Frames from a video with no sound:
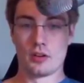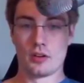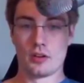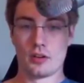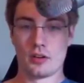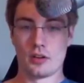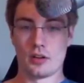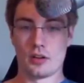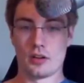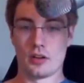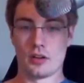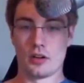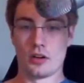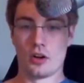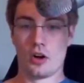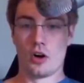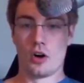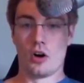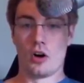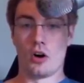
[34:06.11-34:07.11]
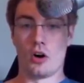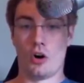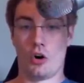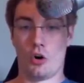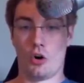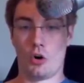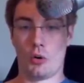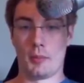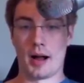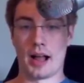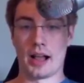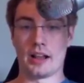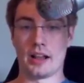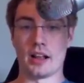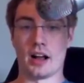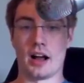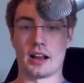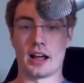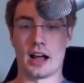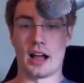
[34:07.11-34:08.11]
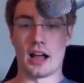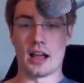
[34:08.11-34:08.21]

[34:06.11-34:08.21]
Okay. Oh my god, I